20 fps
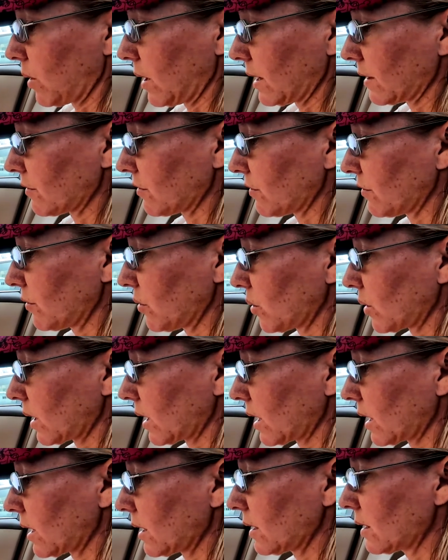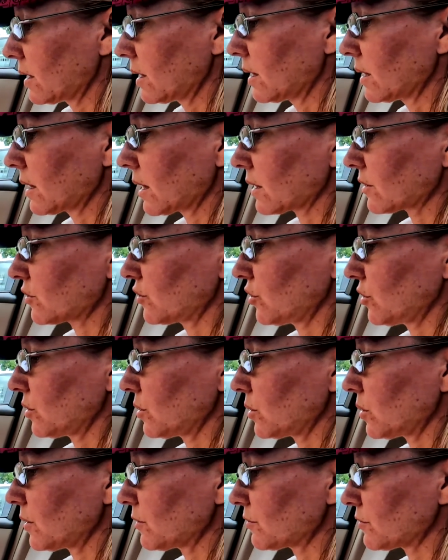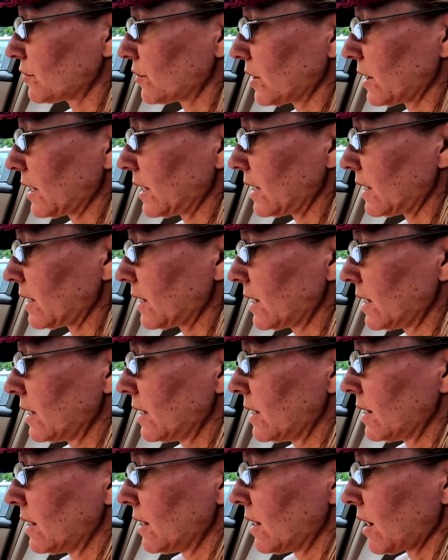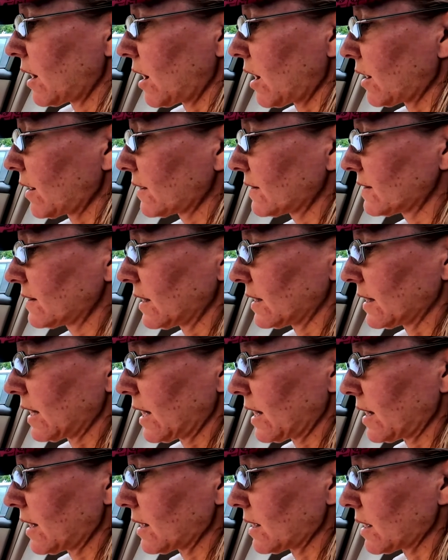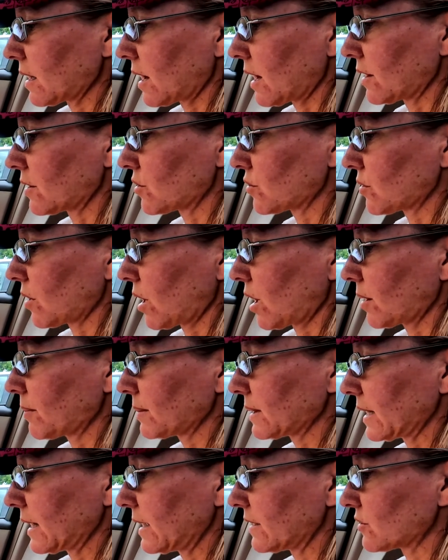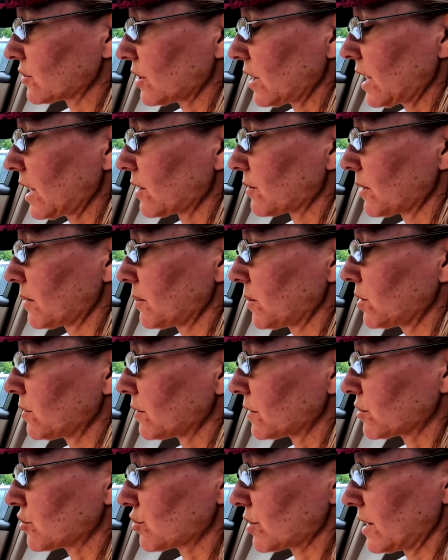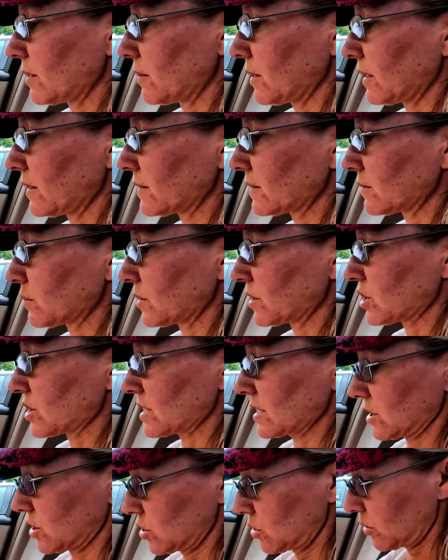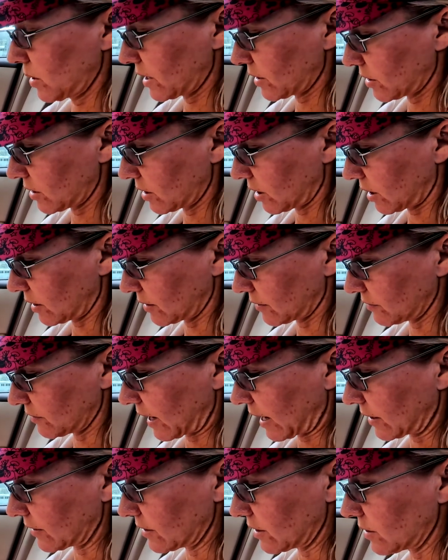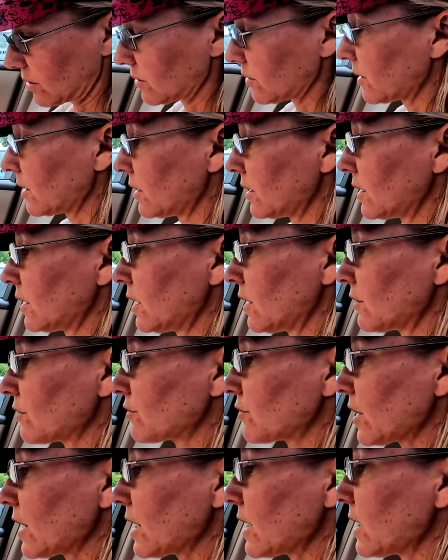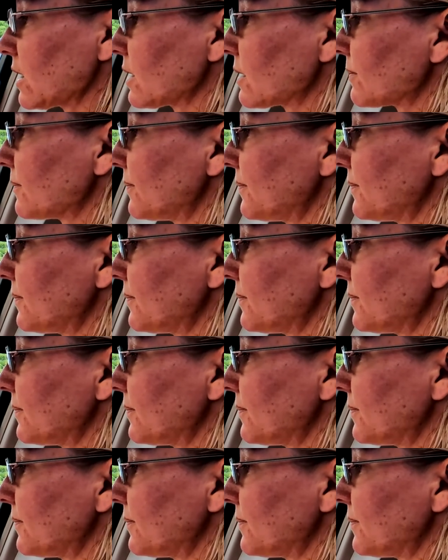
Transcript: one for two free Auxilla underarm laser hair removal treatments, which is a two hundred dollar value, free.